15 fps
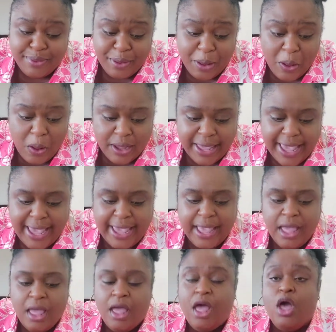Okay?
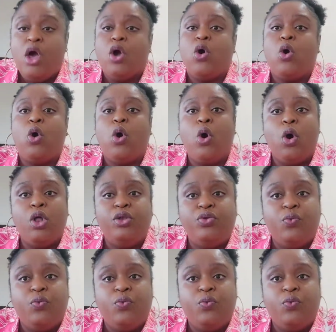Cold